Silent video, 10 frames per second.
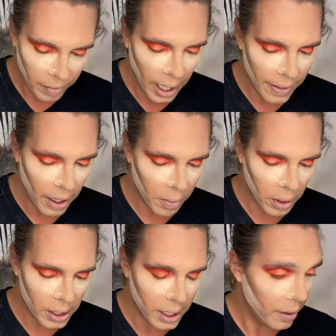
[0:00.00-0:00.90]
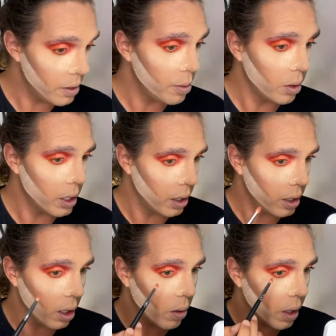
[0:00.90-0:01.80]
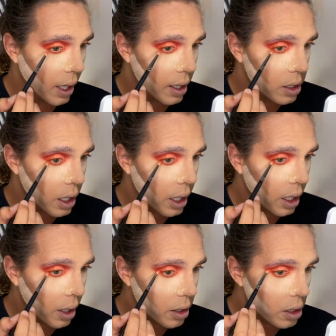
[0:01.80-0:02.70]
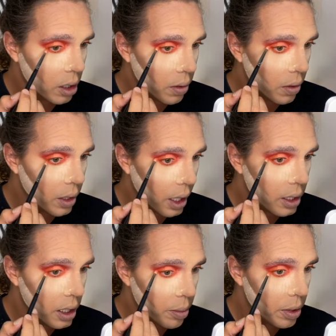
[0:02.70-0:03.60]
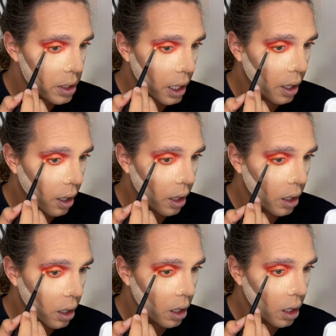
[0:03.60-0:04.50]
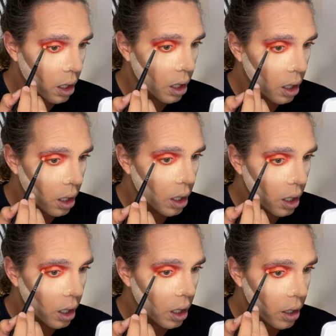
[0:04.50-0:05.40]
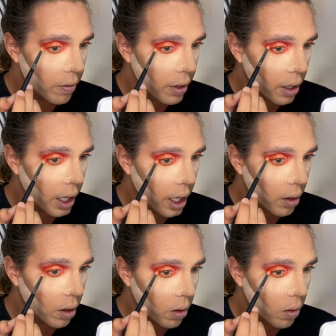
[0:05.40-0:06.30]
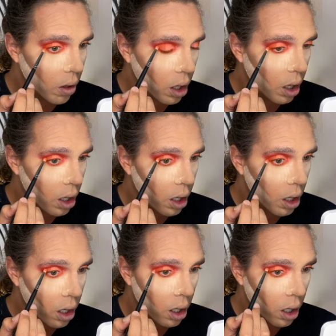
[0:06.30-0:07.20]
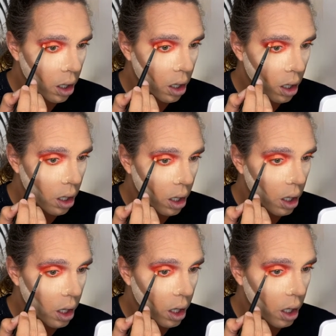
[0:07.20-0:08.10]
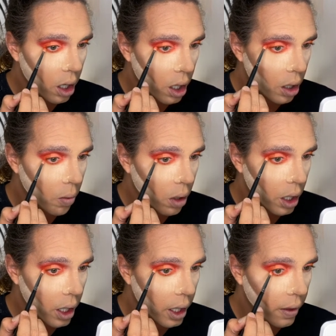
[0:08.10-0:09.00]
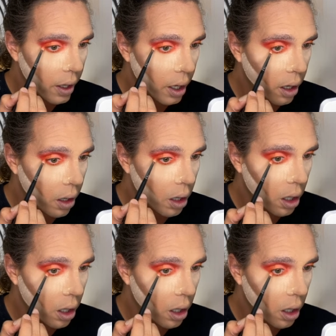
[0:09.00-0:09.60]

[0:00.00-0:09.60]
And then once I've smoked out the lower lash line, I just go in with that deepest color in the very outer corner and kind of work it in there.